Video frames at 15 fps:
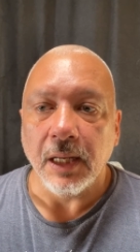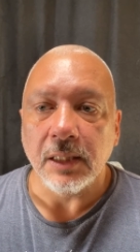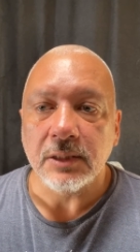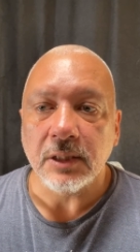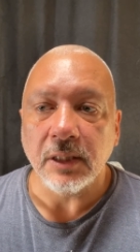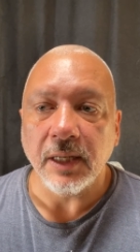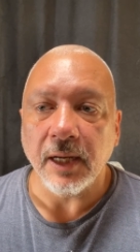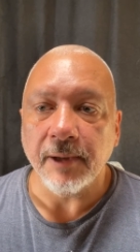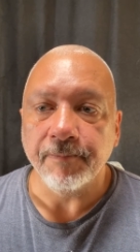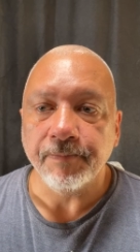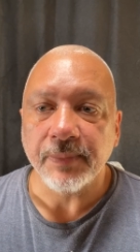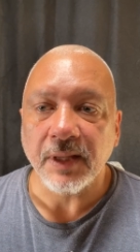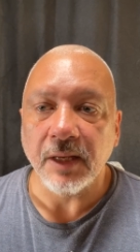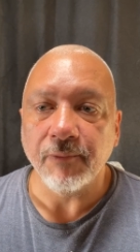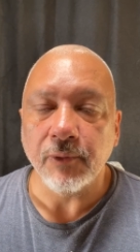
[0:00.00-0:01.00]
So yeah,
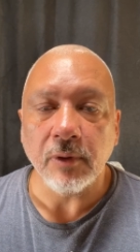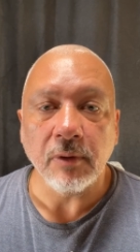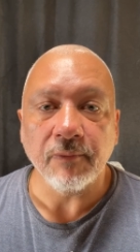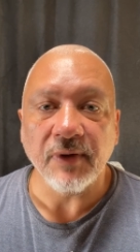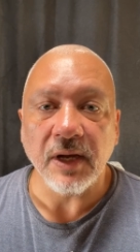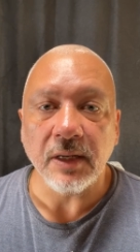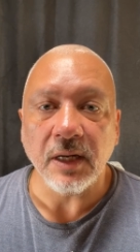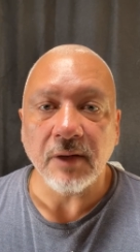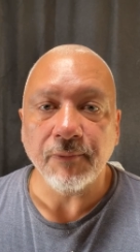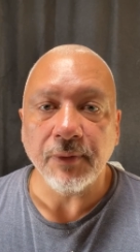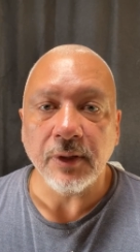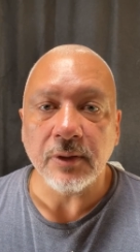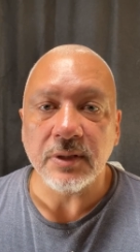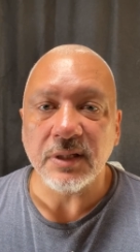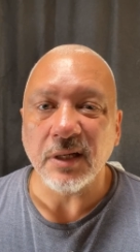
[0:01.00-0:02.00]
if you're a van
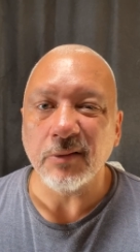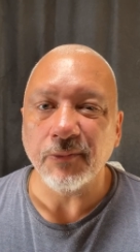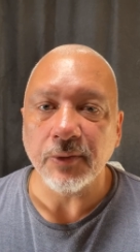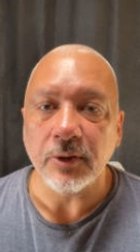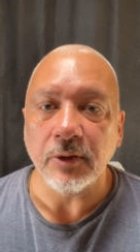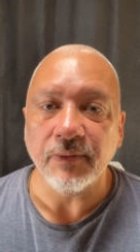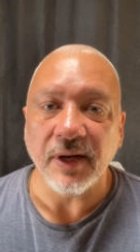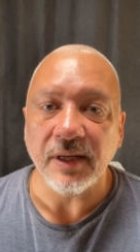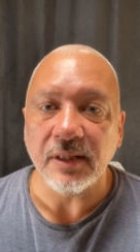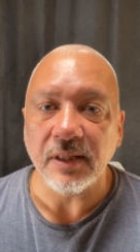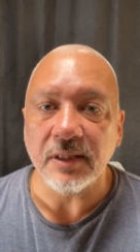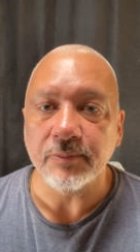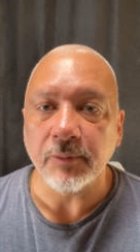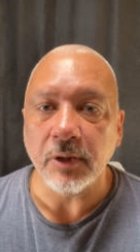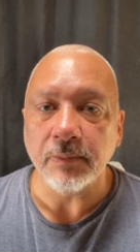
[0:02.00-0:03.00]
lifer yourself and you've had
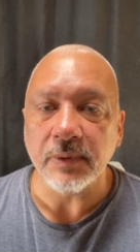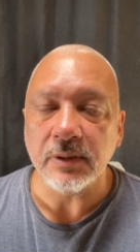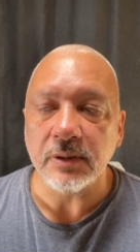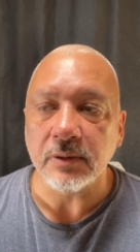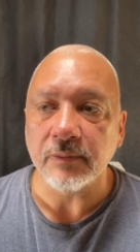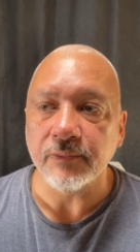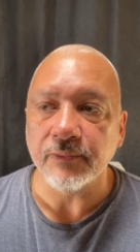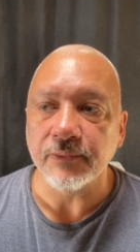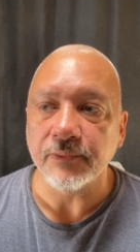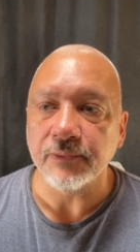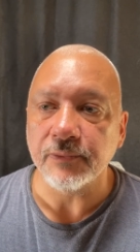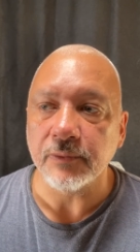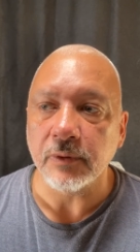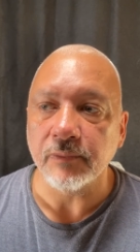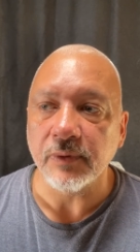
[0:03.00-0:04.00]
these moments
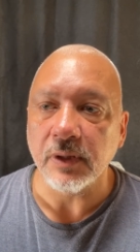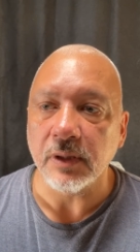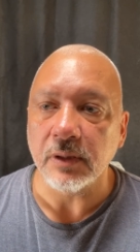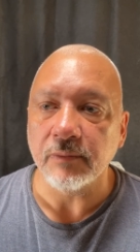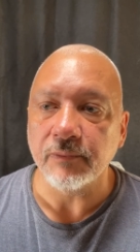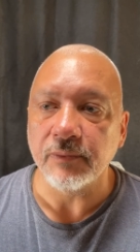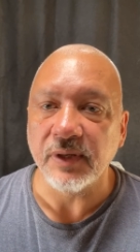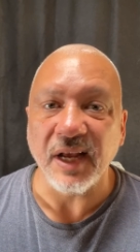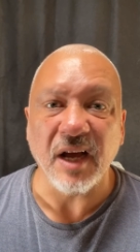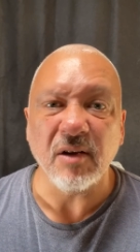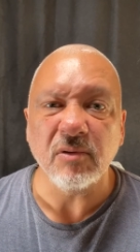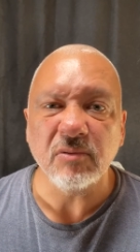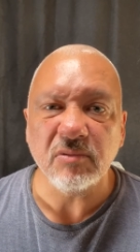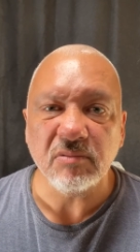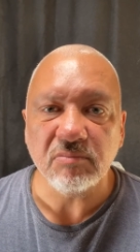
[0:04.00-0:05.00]
of kind of
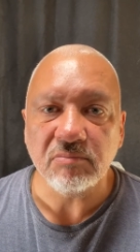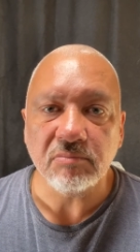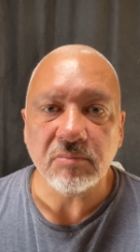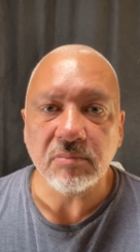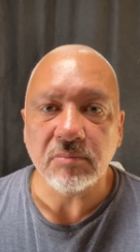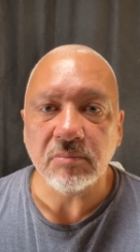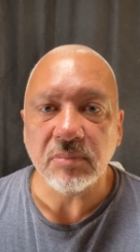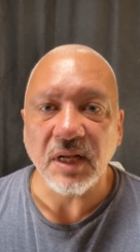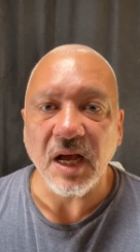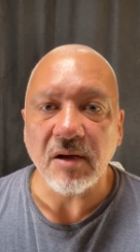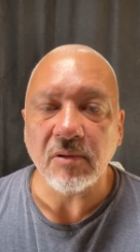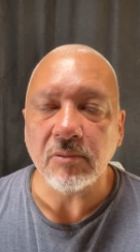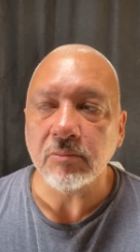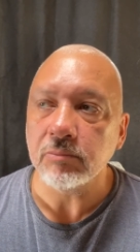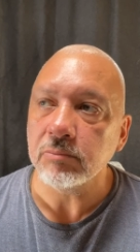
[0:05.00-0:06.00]
down
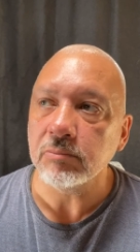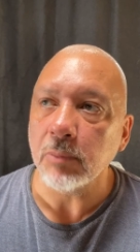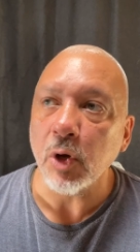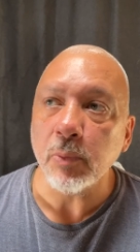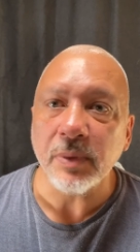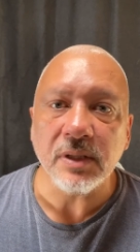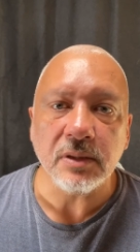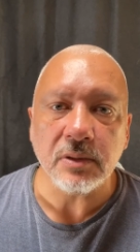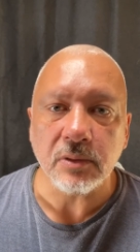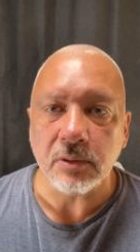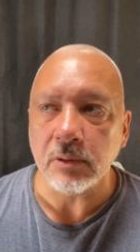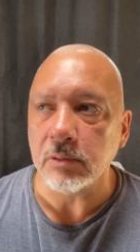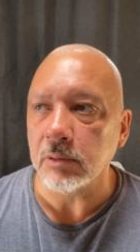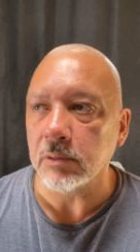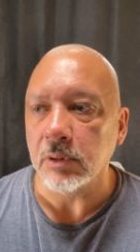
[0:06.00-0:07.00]
moments
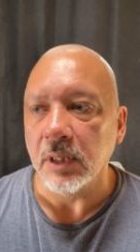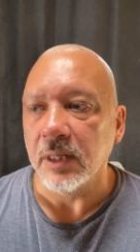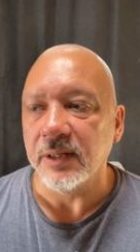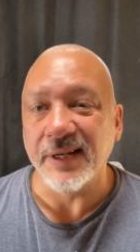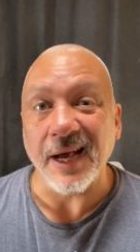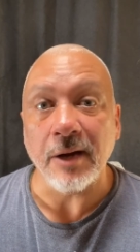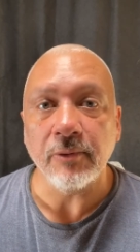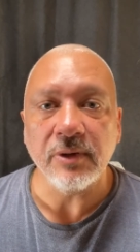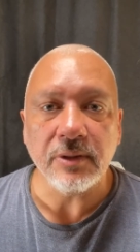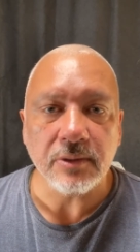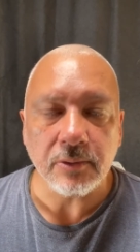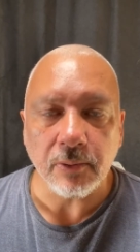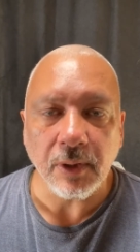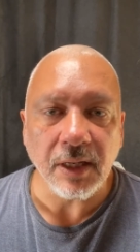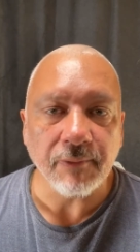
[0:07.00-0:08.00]
or
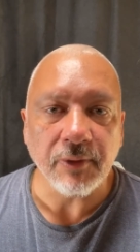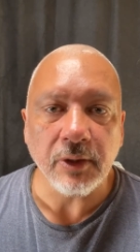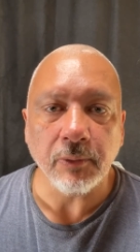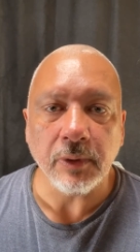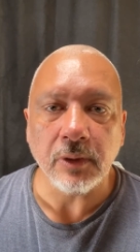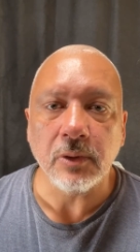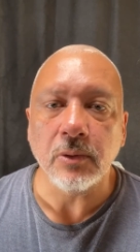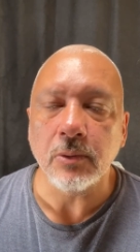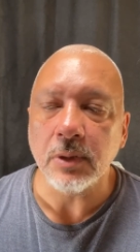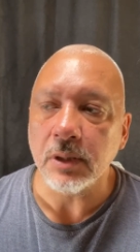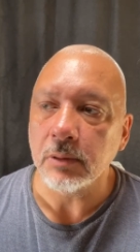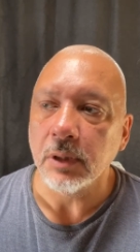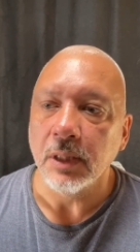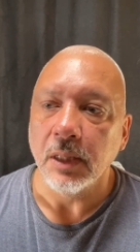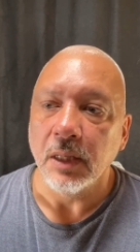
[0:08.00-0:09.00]
downers or whatever you want to call it,
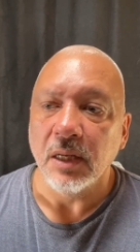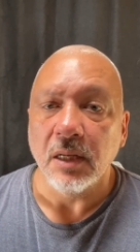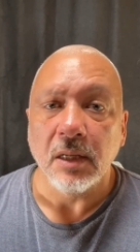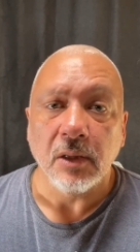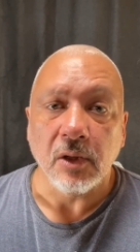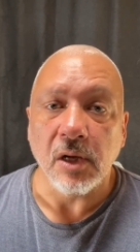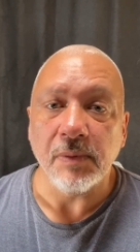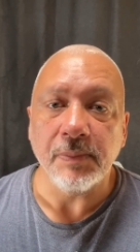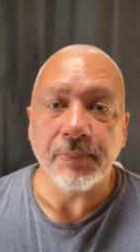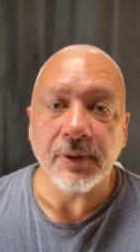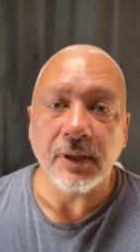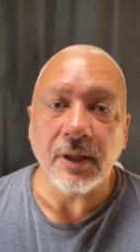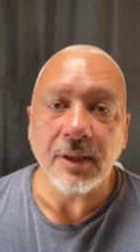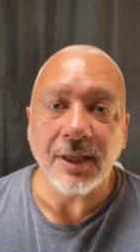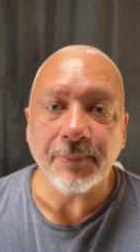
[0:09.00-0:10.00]
comment
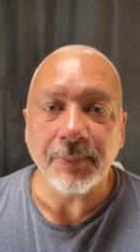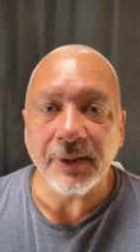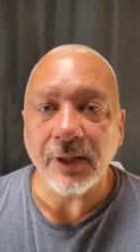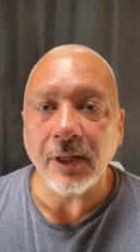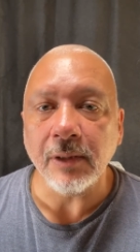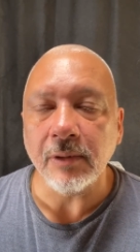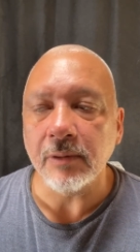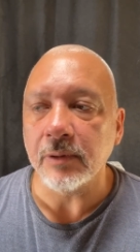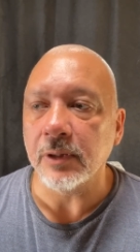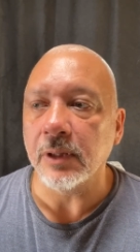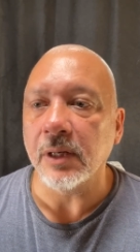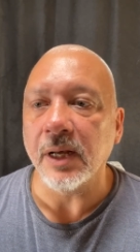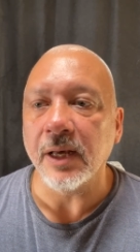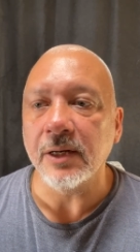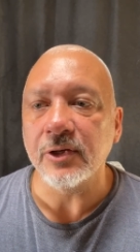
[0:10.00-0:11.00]
below, let me know, you
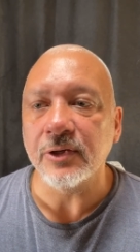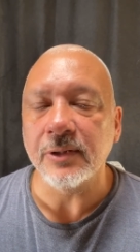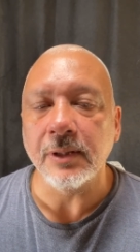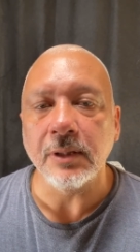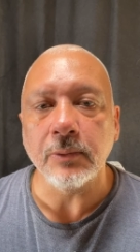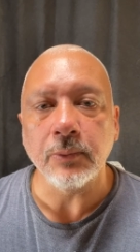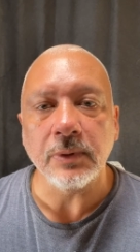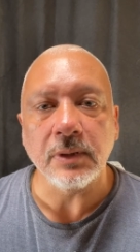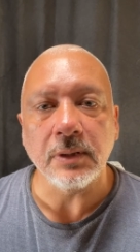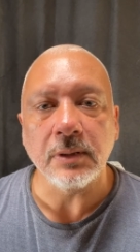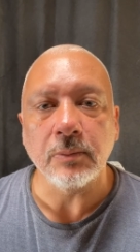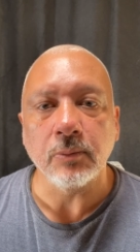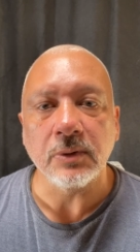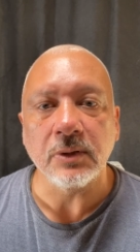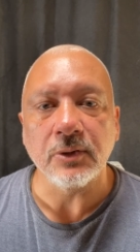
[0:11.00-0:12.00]
know, how did you deal with
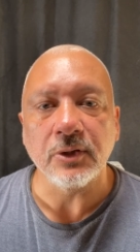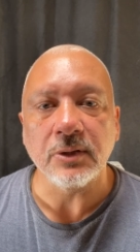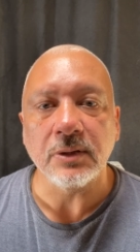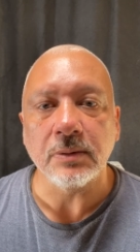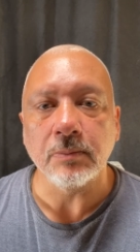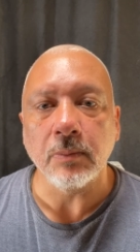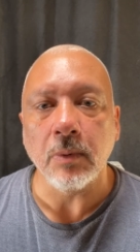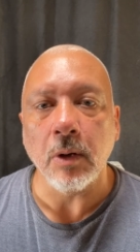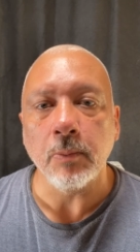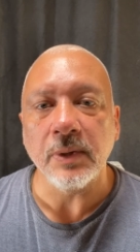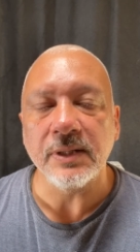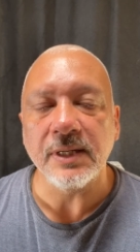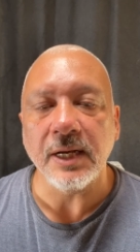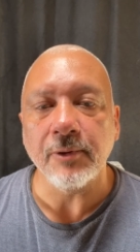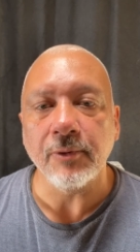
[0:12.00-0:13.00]
it? Was it just a
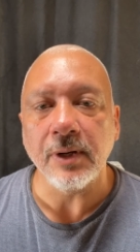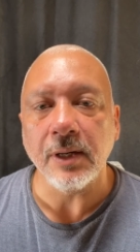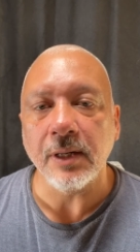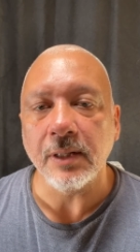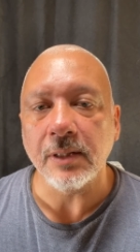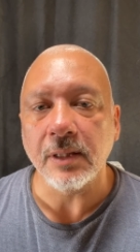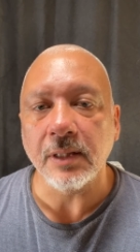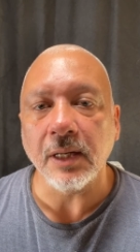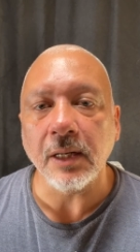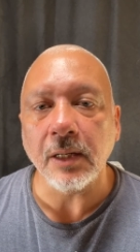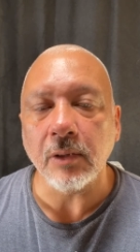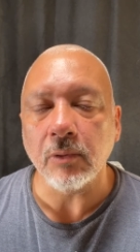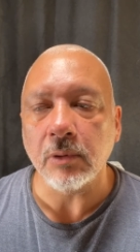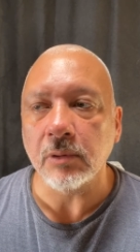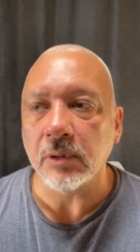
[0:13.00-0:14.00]
momentary
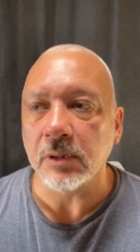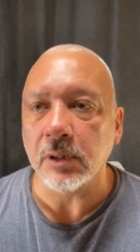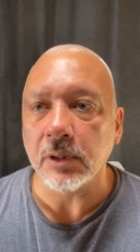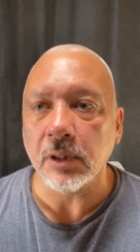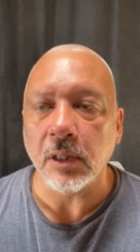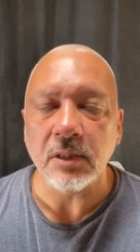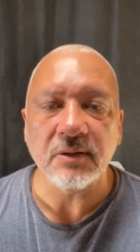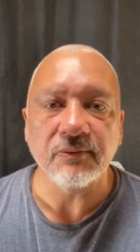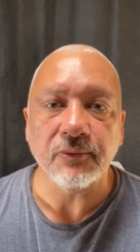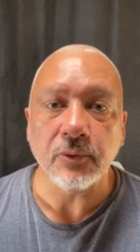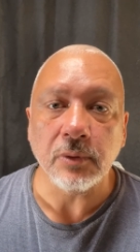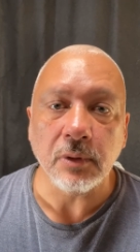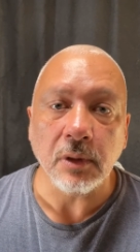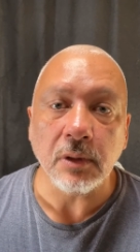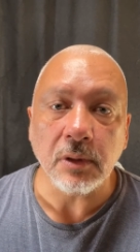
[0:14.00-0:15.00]
thing or did it last
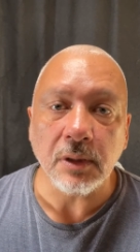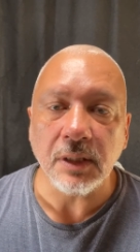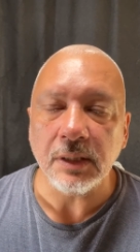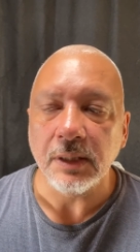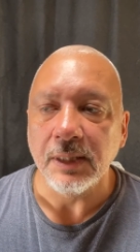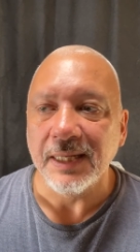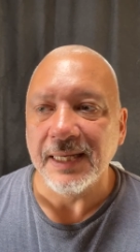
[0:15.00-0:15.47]
for longer?